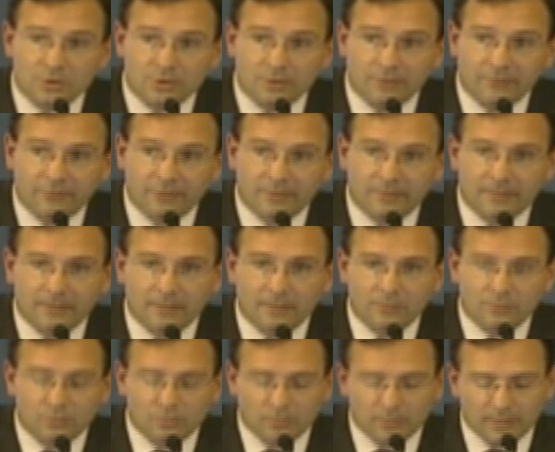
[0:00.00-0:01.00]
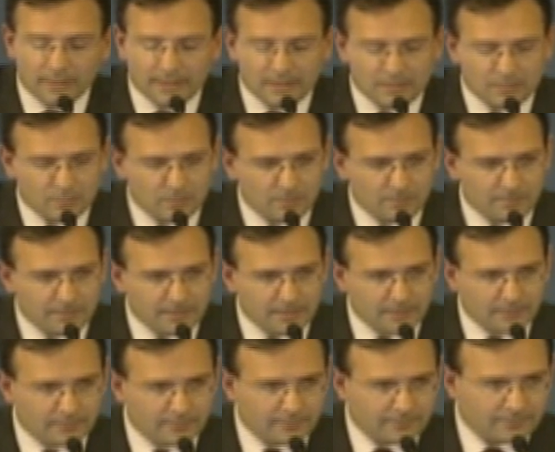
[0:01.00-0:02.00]
of it, and 2008 will
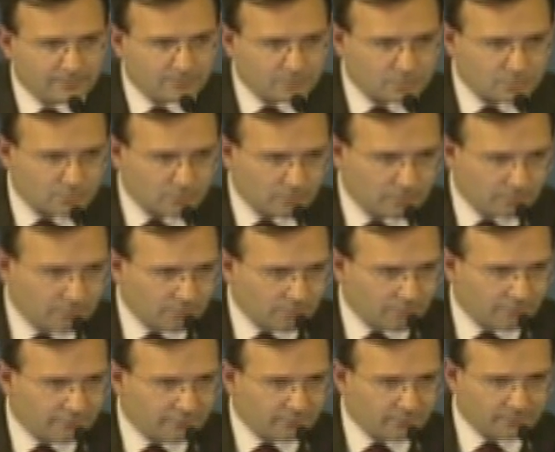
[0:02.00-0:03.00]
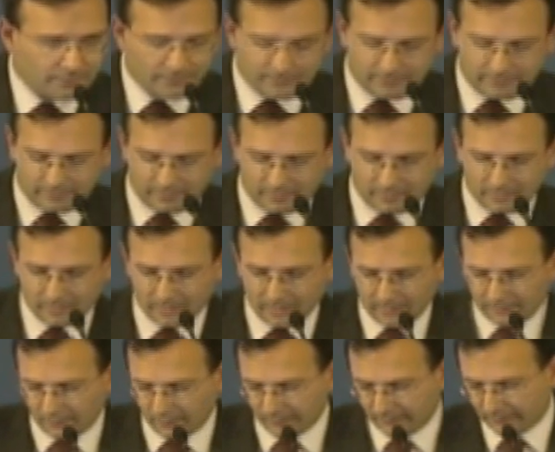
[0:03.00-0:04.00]
be an essential year for
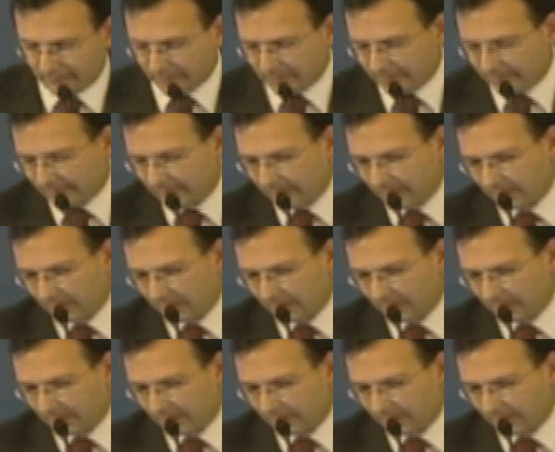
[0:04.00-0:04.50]
this reason in our